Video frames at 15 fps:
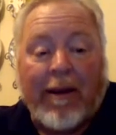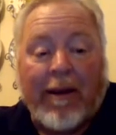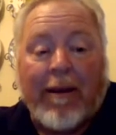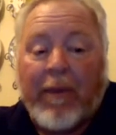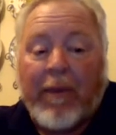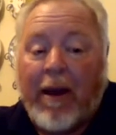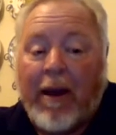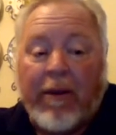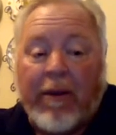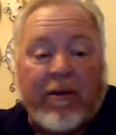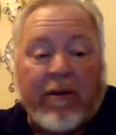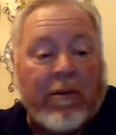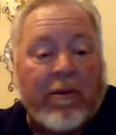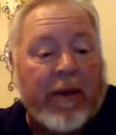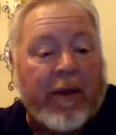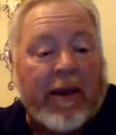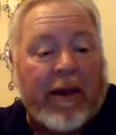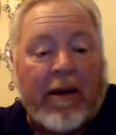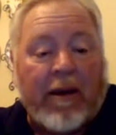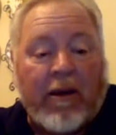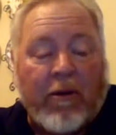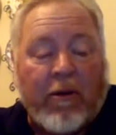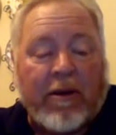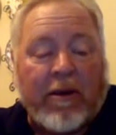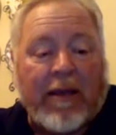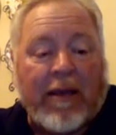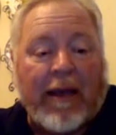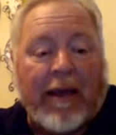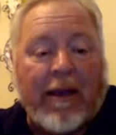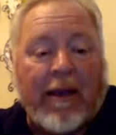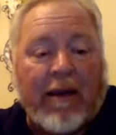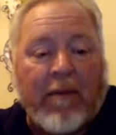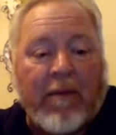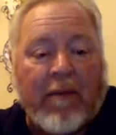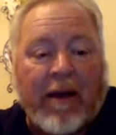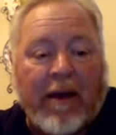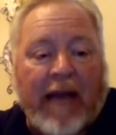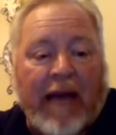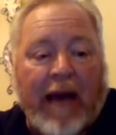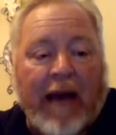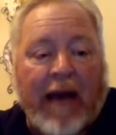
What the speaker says: Those are big in New York State and in Montana.